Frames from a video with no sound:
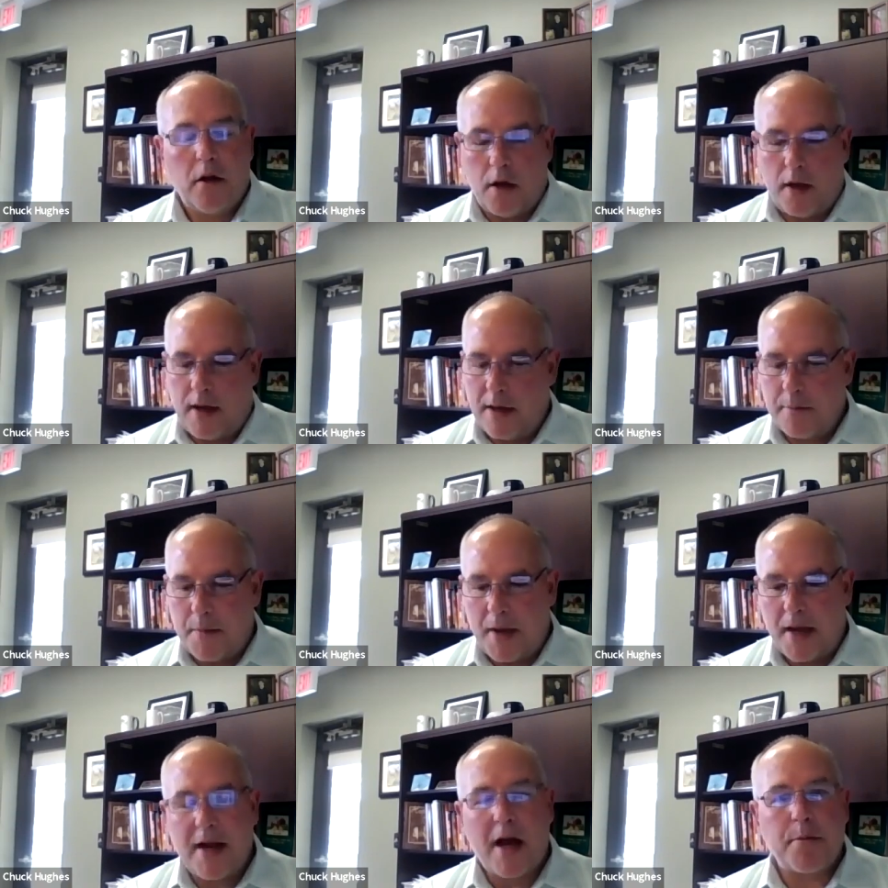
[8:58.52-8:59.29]
It
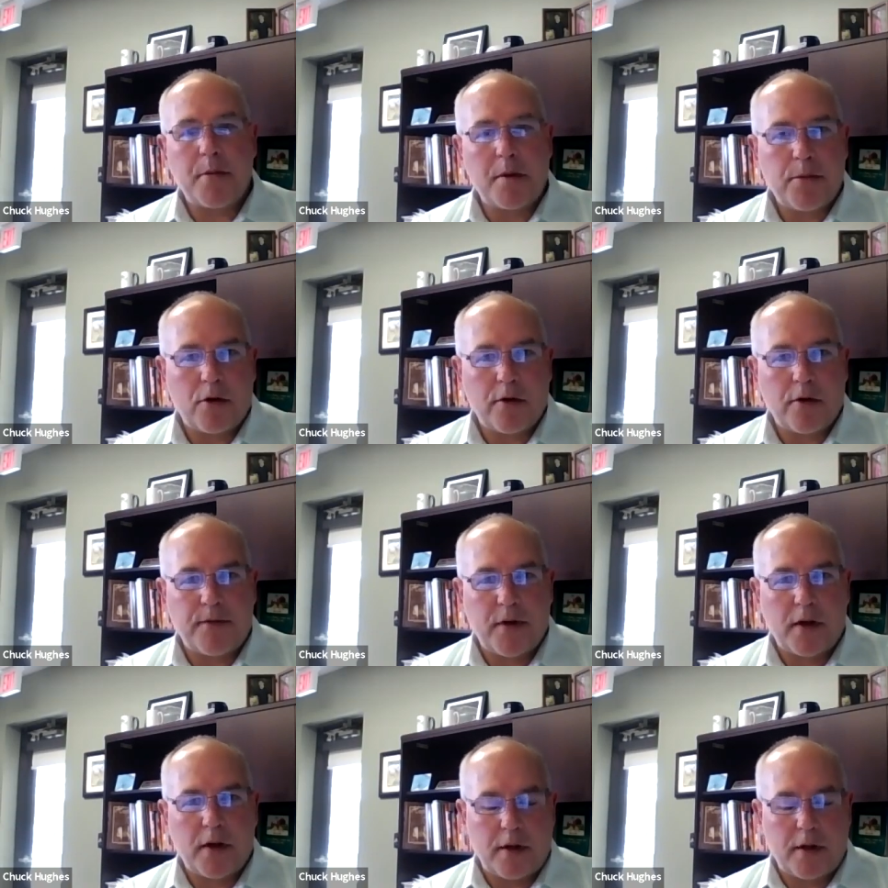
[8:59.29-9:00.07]
may not be
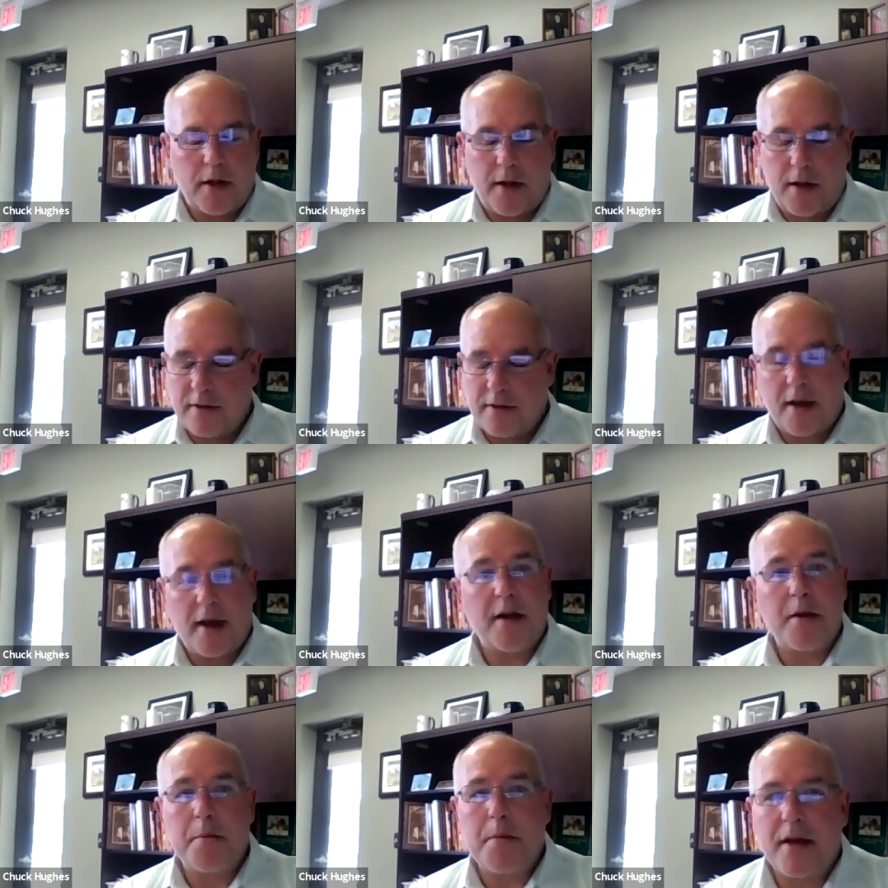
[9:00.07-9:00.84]
perfect. It is
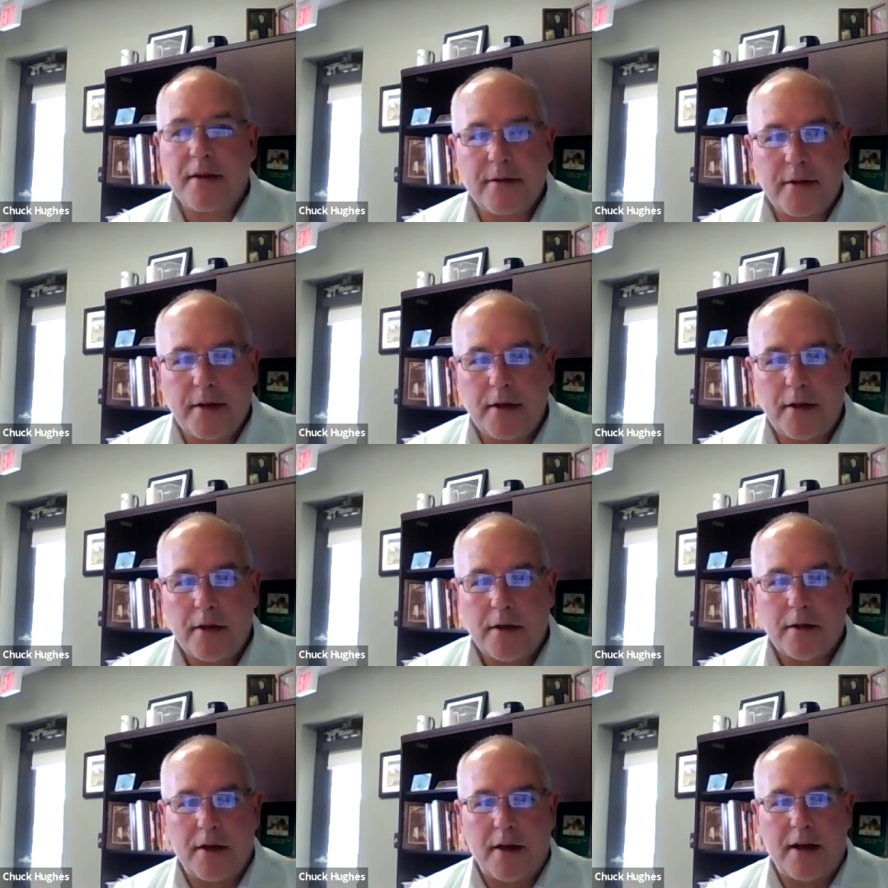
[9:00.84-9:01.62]
kind of messy.
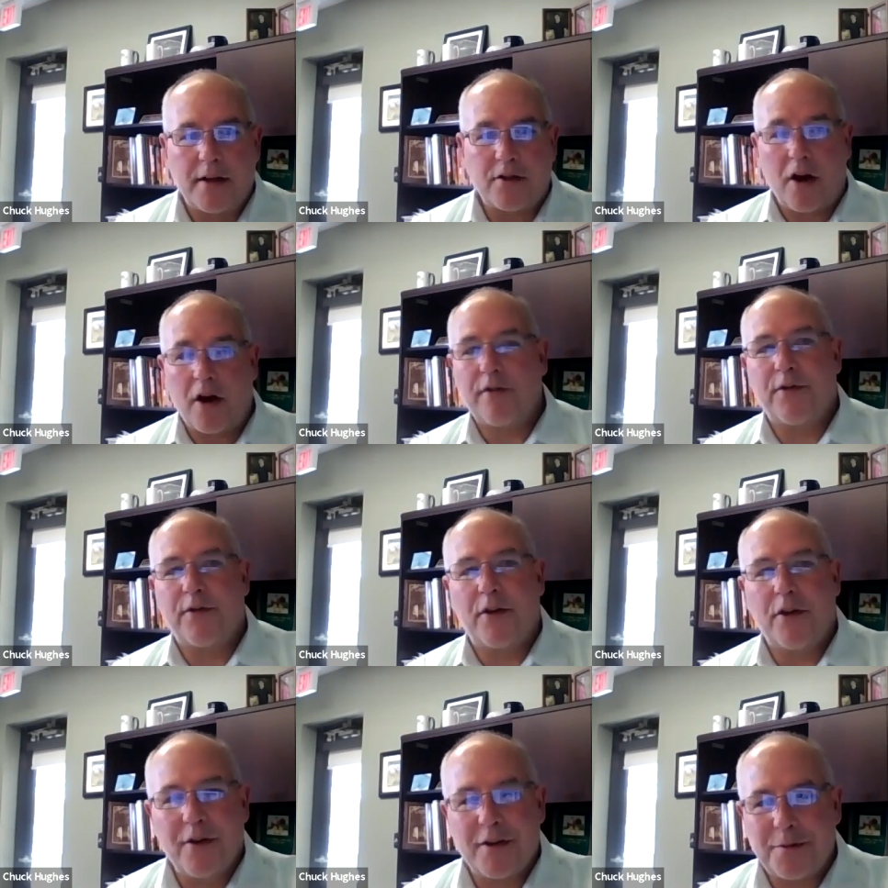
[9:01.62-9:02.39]
It's hard for you as